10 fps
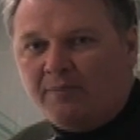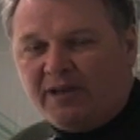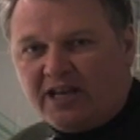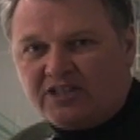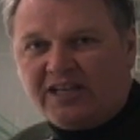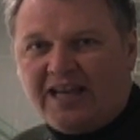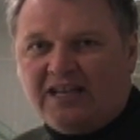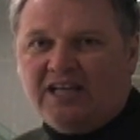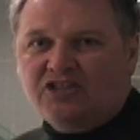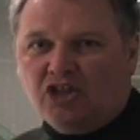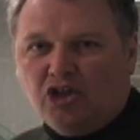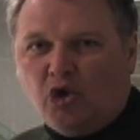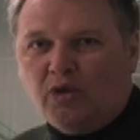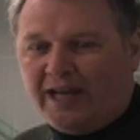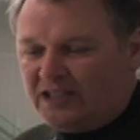because again, it's a
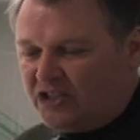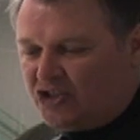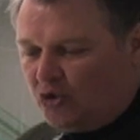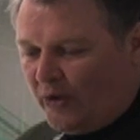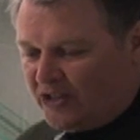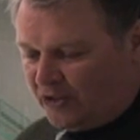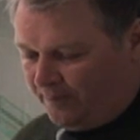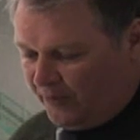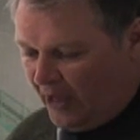low light situation.